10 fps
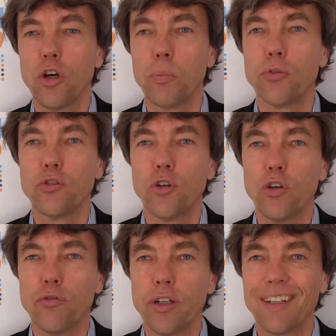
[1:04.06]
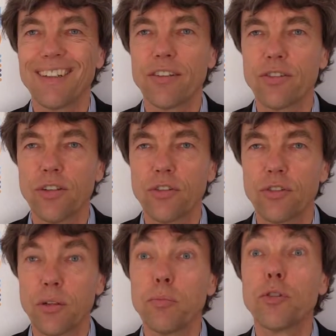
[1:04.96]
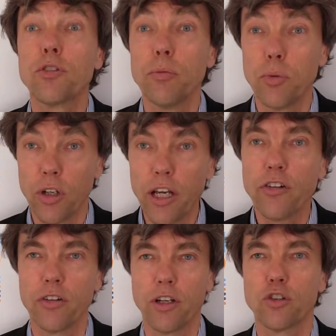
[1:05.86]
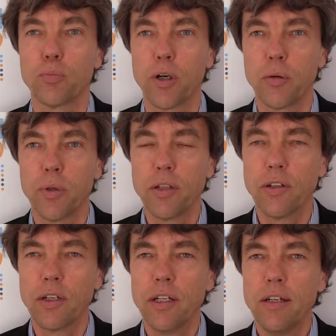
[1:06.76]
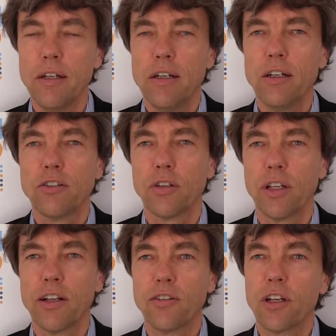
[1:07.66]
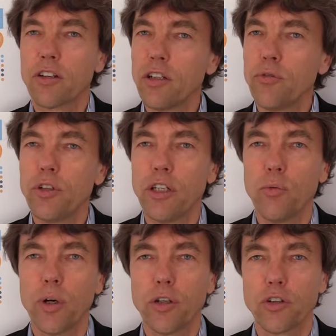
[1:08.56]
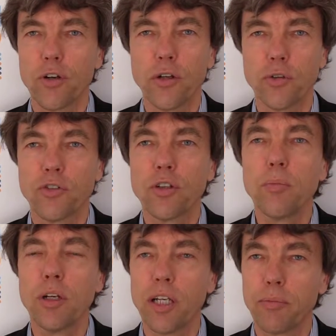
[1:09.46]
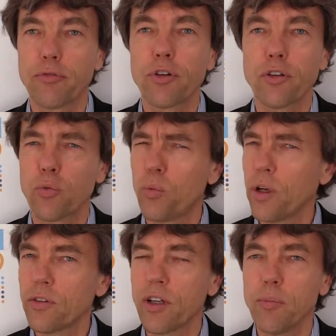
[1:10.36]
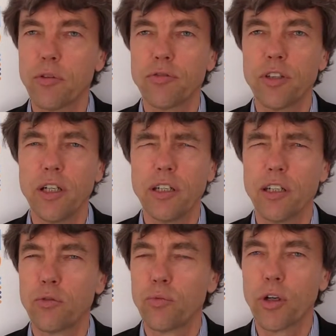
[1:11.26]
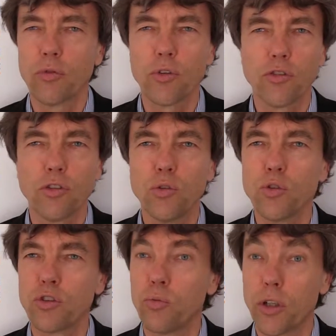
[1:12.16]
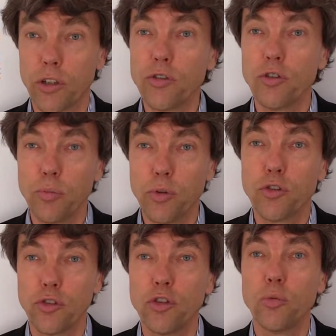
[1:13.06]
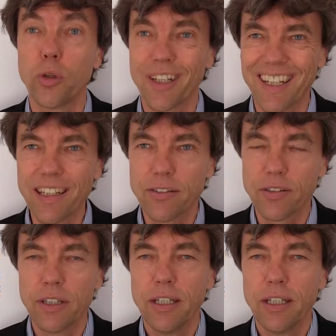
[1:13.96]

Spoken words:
observing system simulation experiment. So that's an activity where you try to simulate up front what type of data, what resolution, what distribution you will get.